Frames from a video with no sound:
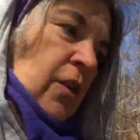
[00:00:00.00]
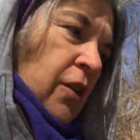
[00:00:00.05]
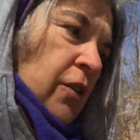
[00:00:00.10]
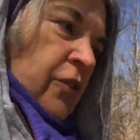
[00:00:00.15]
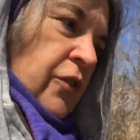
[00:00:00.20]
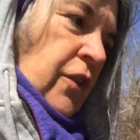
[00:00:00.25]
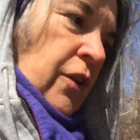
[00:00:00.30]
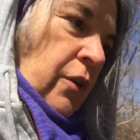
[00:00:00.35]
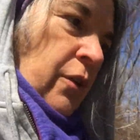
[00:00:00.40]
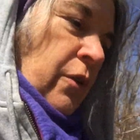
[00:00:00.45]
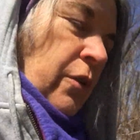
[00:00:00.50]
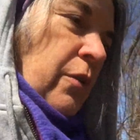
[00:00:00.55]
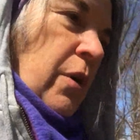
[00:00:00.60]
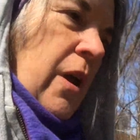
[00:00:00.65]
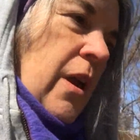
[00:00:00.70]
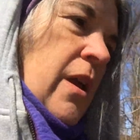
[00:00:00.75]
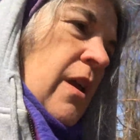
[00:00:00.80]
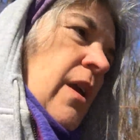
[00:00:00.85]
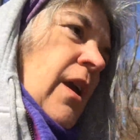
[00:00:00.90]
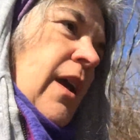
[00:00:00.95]
So
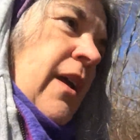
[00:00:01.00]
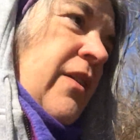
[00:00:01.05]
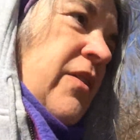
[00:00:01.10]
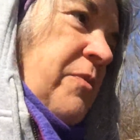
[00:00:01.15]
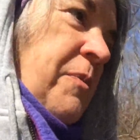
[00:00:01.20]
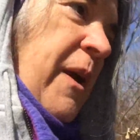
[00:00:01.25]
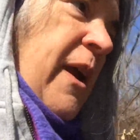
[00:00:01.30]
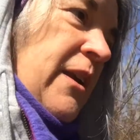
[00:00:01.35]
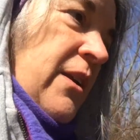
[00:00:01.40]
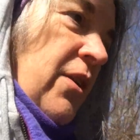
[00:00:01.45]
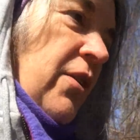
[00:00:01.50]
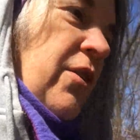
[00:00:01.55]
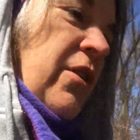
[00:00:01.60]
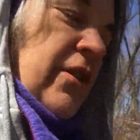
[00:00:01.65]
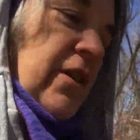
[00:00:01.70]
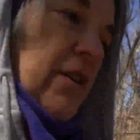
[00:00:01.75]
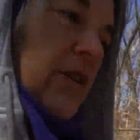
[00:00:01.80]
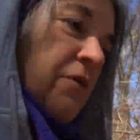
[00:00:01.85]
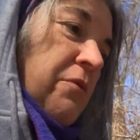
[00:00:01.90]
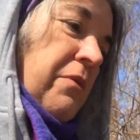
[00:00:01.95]
I explained to
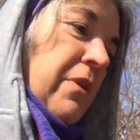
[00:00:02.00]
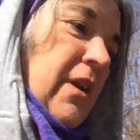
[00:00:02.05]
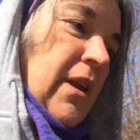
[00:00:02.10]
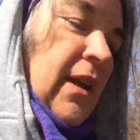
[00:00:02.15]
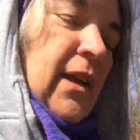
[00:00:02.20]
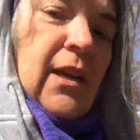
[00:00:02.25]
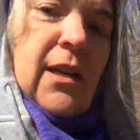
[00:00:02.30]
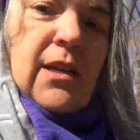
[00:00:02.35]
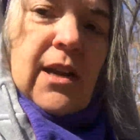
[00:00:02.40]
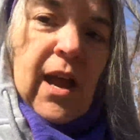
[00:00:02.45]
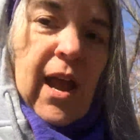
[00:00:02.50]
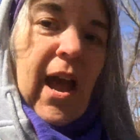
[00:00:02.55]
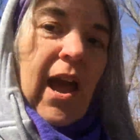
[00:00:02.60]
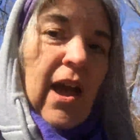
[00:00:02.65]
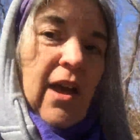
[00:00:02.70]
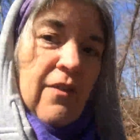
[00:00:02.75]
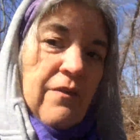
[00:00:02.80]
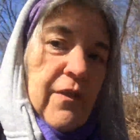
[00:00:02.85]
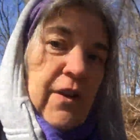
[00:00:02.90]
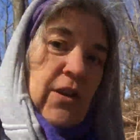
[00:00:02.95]
her that you need to have